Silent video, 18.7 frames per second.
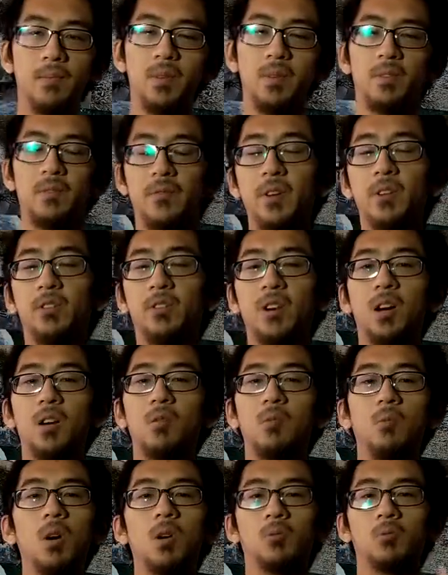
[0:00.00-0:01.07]
you know, figuring
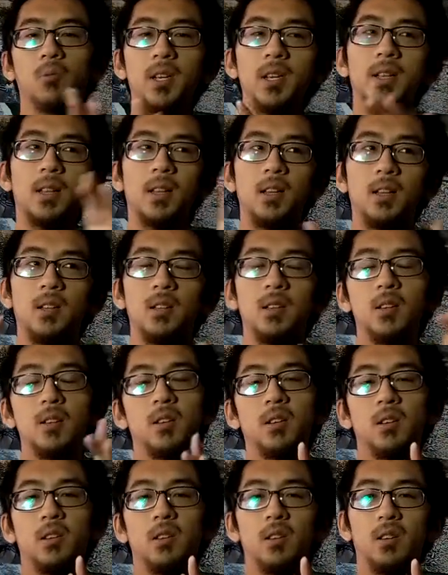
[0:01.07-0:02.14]
out what region
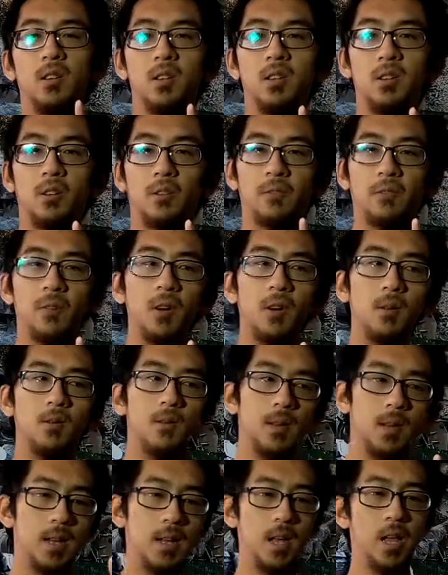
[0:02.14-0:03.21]
you're
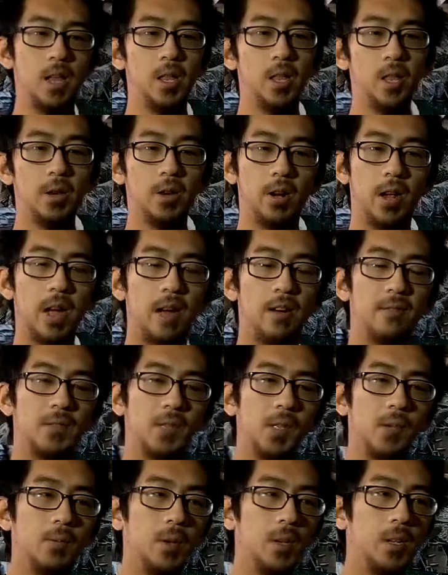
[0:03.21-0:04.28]
from, and then they would have
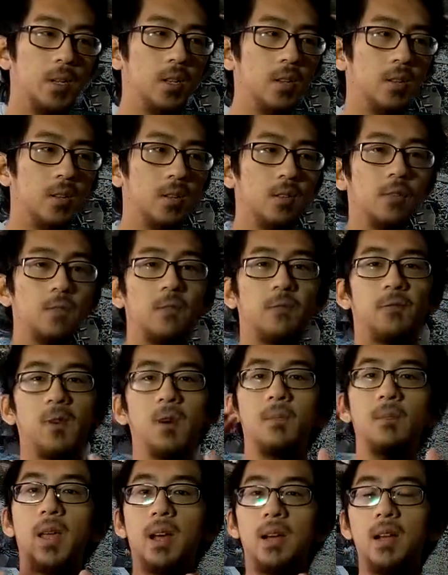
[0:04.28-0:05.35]
someone
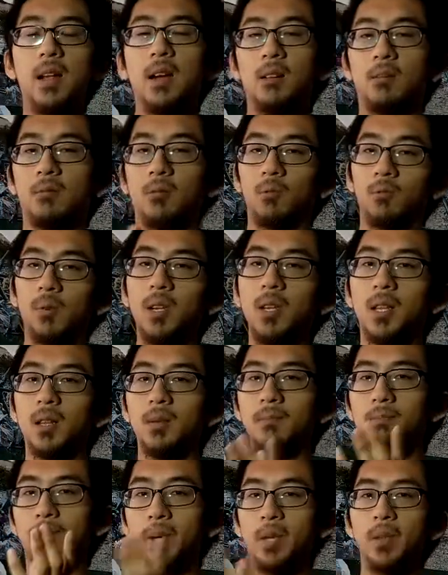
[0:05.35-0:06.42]
from that actual
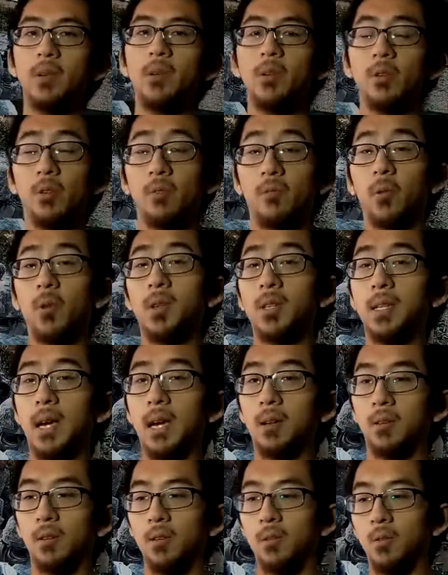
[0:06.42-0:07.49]
region be your voice
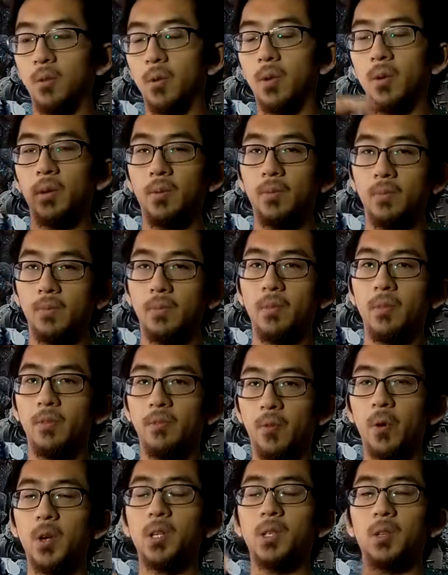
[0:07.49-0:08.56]
actor or the
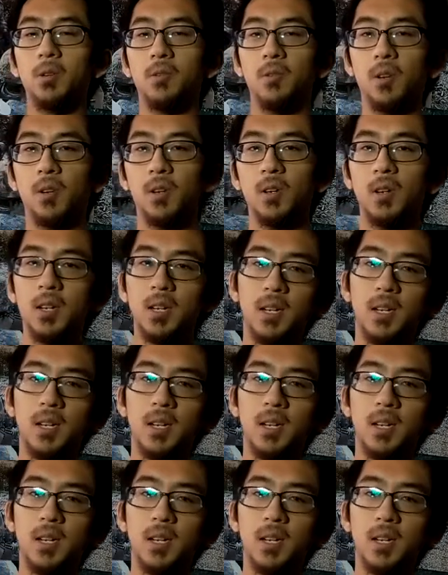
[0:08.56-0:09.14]
voiceover,